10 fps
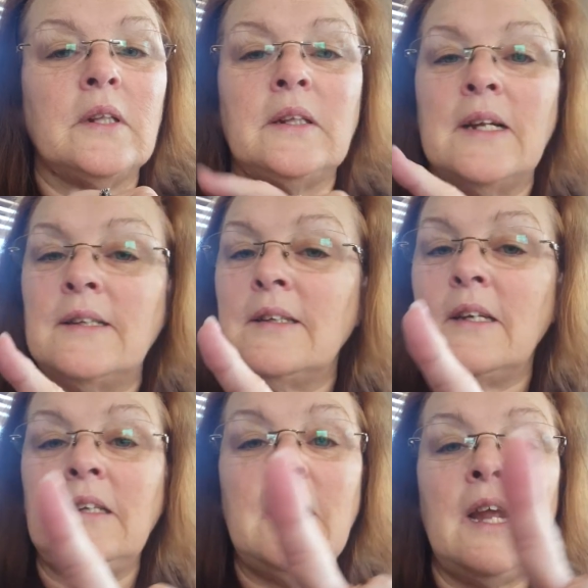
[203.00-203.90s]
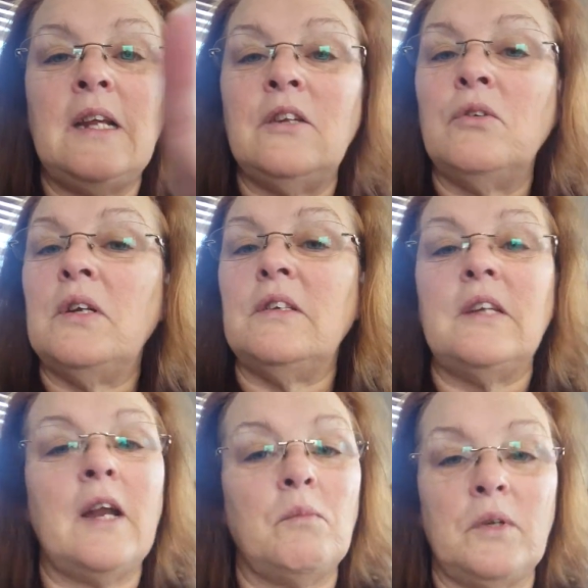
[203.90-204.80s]
God said to tell you he's
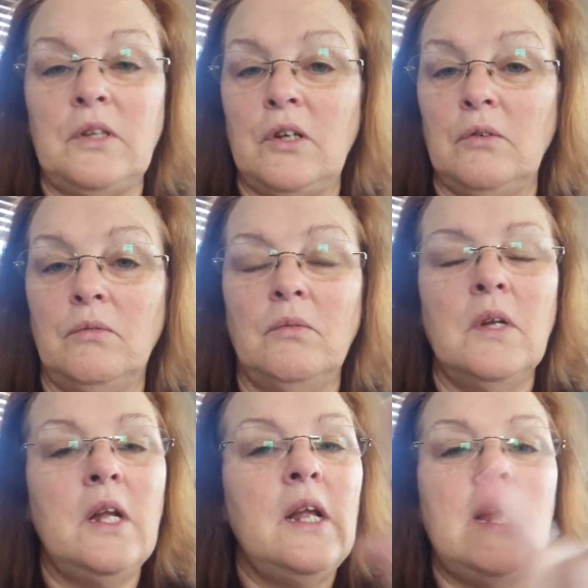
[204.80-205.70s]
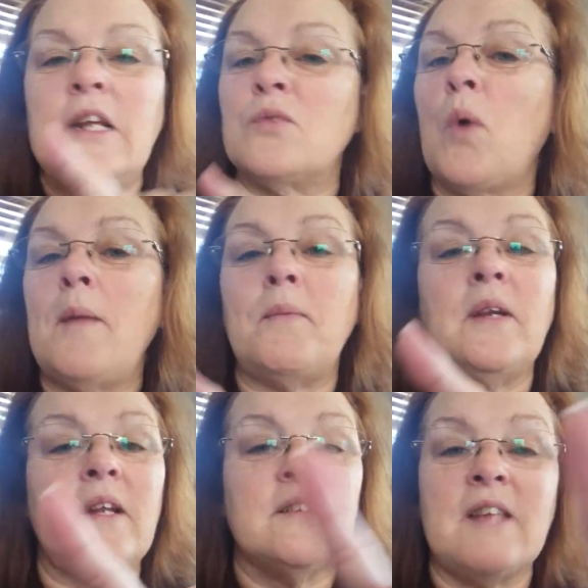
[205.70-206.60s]
done with you. He's
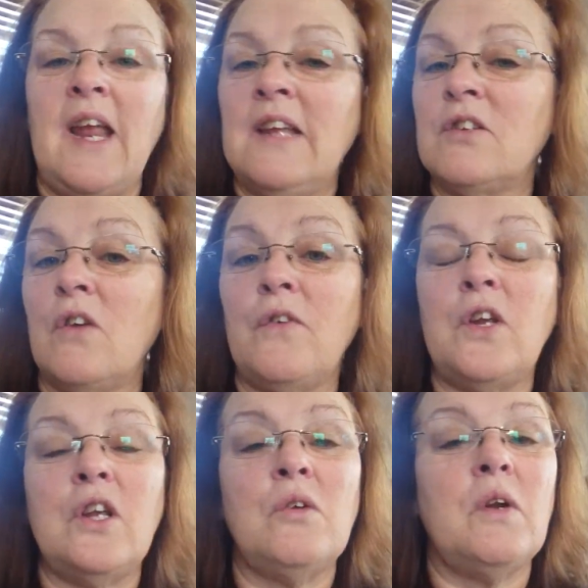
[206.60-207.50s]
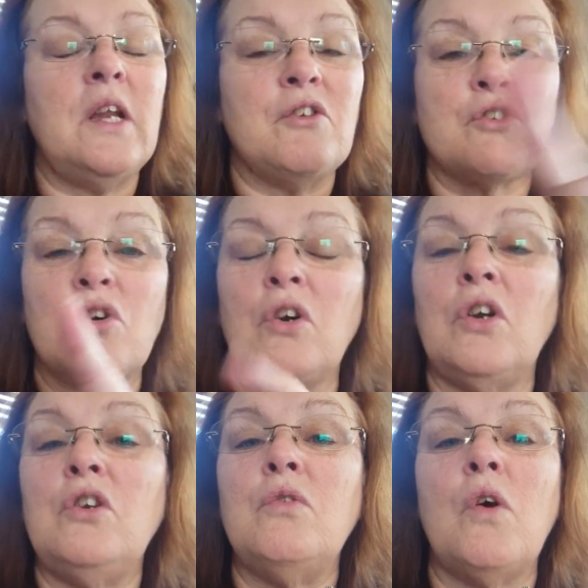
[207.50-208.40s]
wiping his hands over you and he's
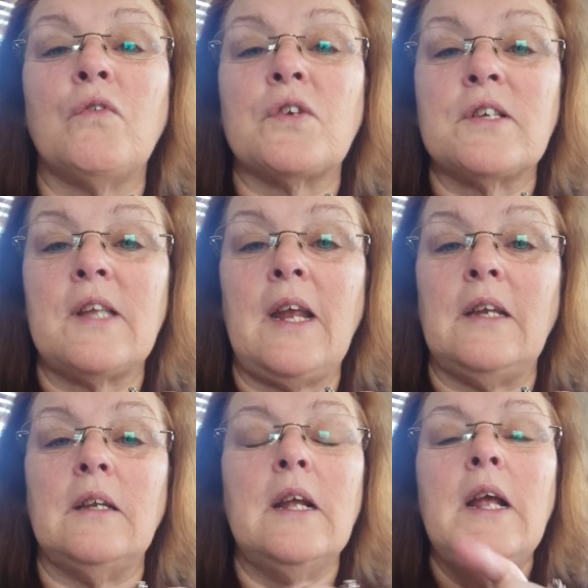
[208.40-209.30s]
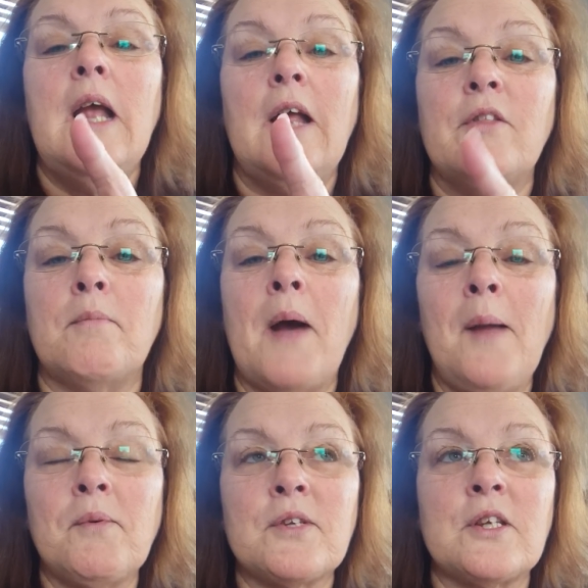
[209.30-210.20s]
turning you over to Satan. And the
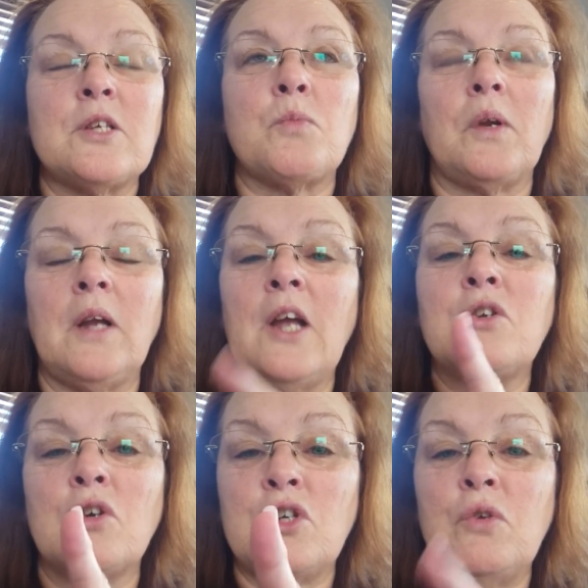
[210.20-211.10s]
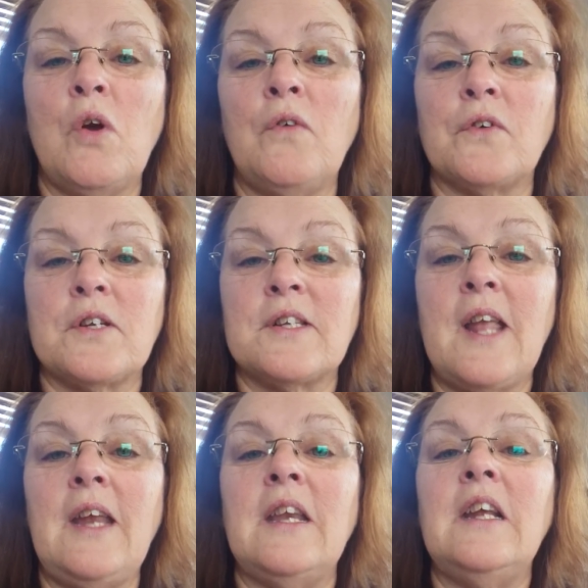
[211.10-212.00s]
Bible says when God turns you over to
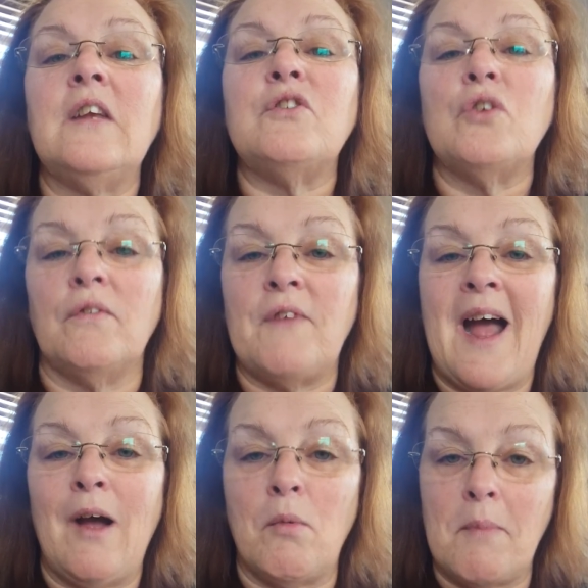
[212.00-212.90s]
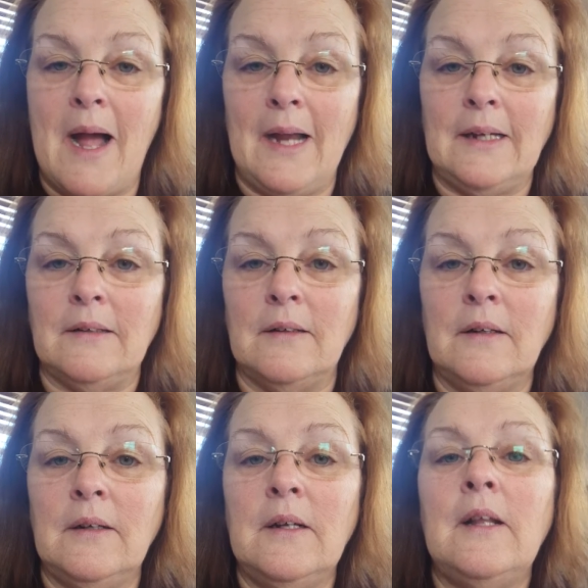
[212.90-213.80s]
Satan, he gives you a vile mind.
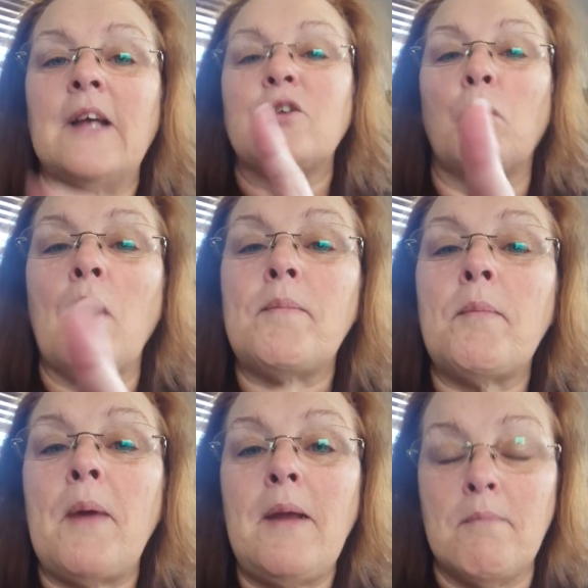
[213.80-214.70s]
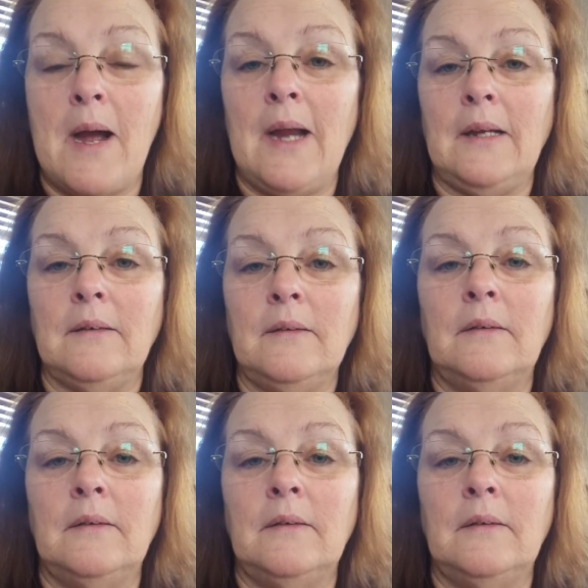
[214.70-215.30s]
That's a reprobate mind.